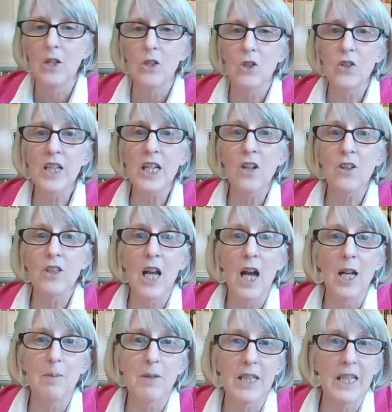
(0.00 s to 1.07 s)
During our
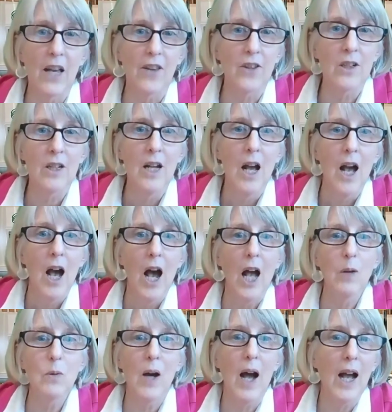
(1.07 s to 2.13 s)
time together,
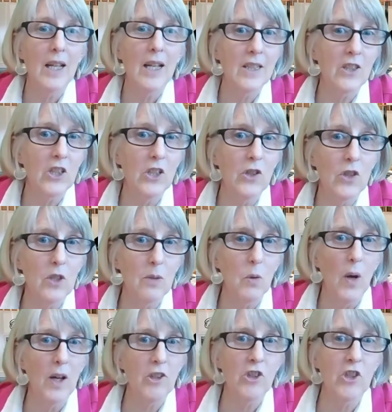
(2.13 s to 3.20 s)
I will ask you some
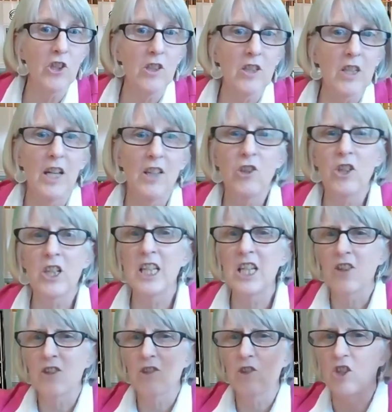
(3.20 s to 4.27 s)
questions, and you can
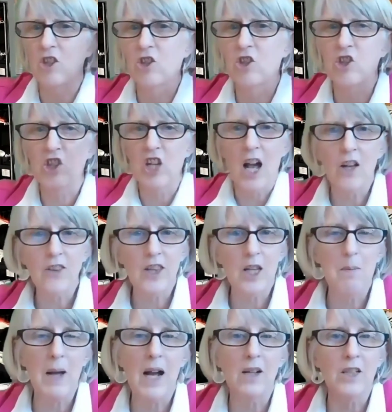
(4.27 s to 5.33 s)
either just shout
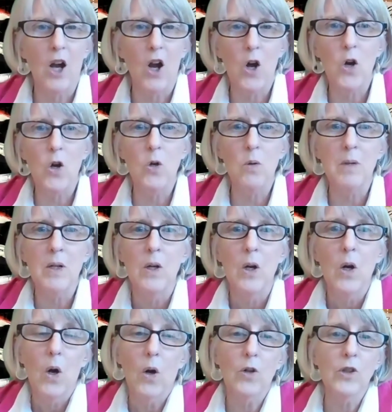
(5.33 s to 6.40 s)
them out at home,
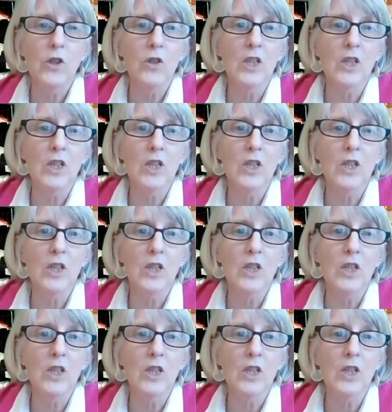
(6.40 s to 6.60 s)
or you